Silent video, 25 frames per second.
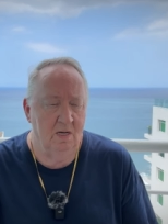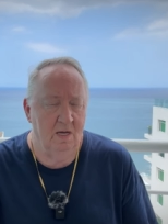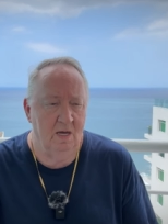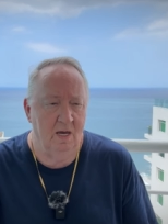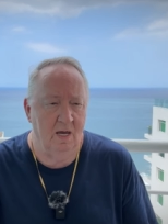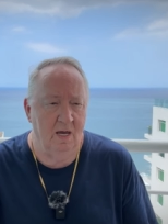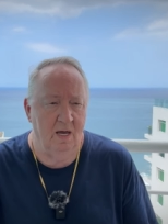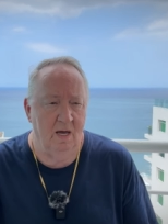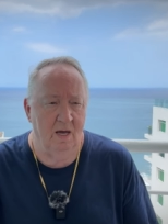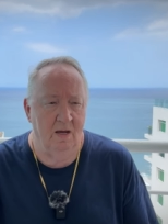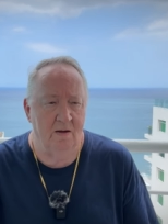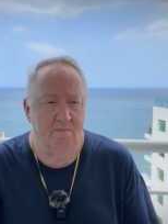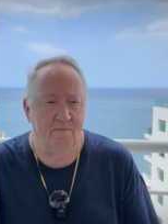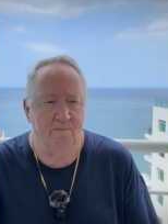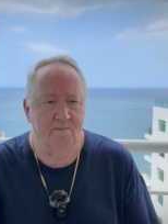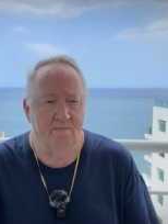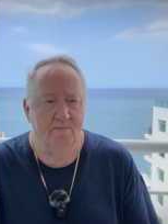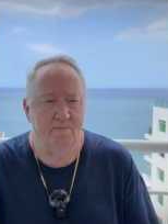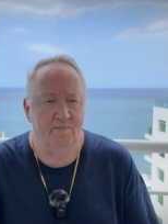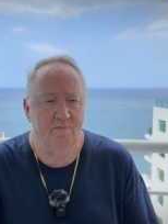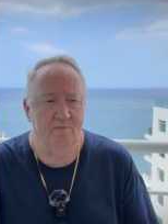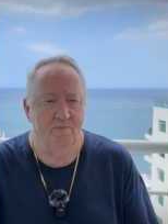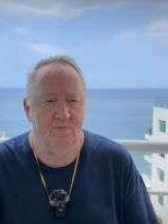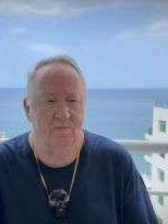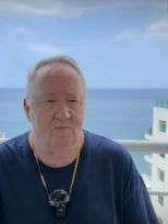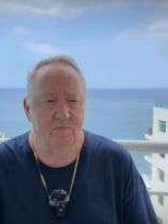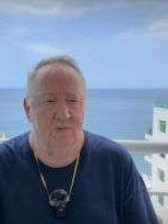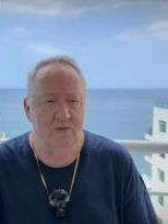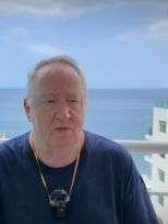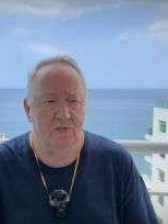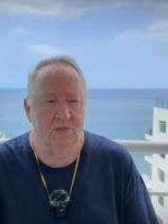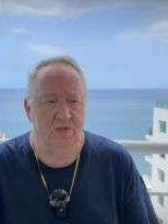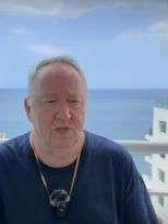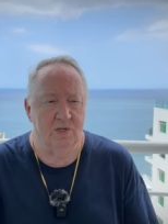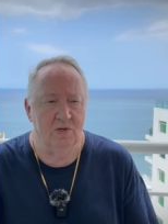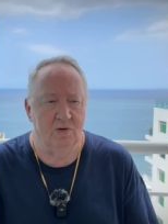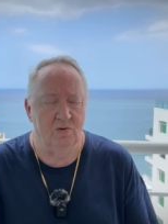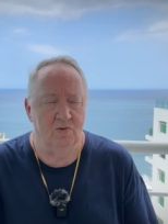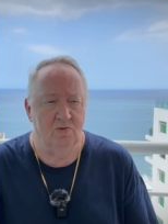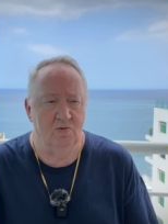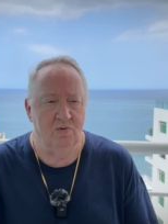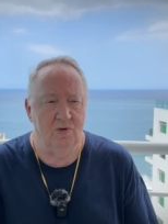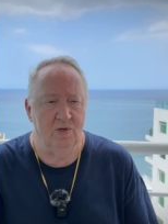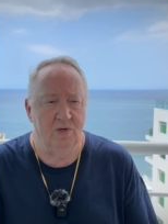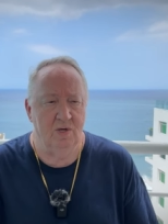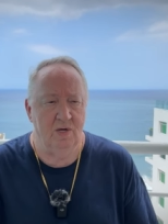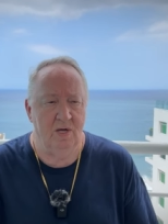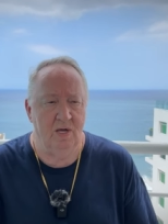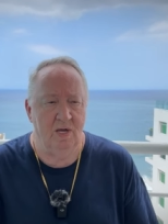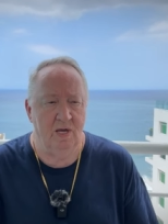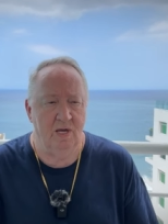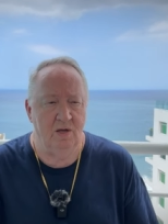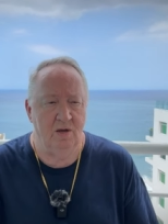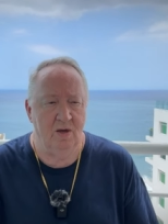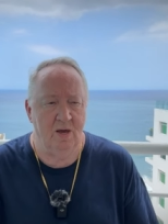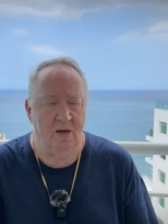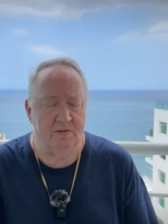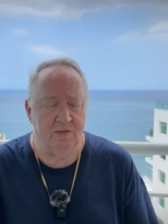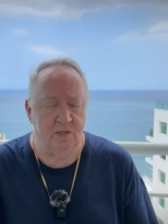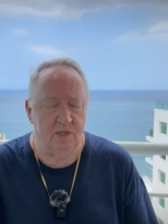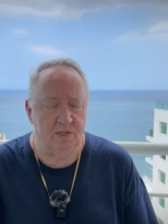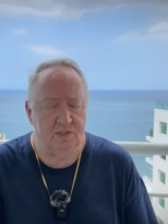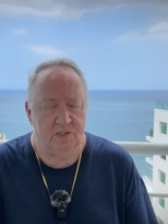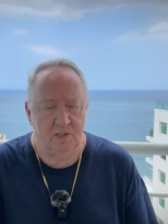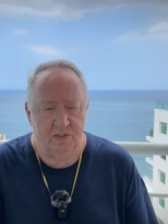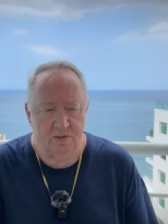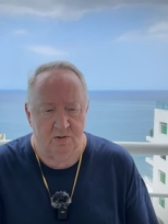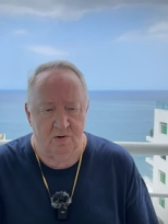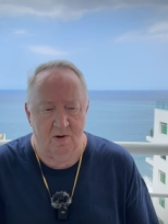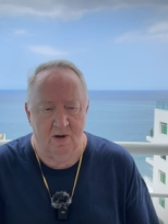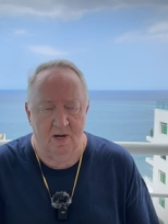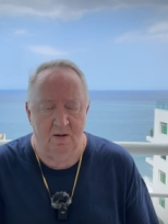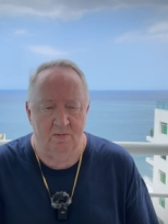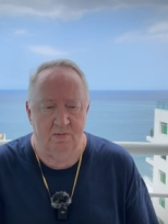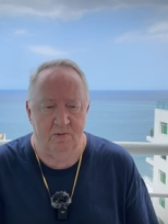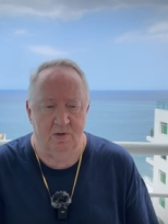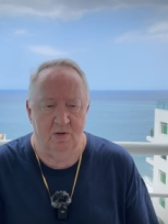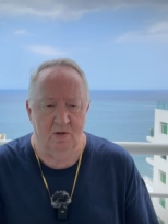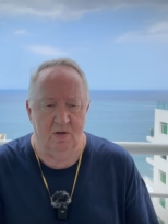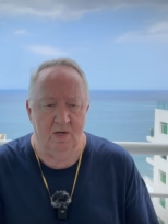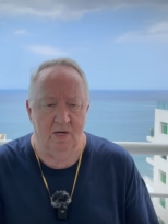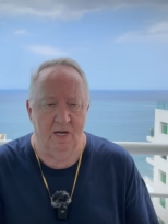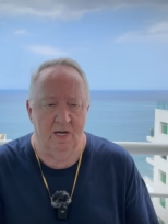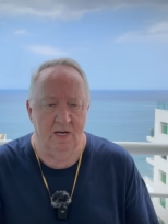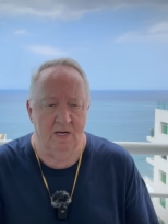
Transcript: And so, and you have to subscribe to it.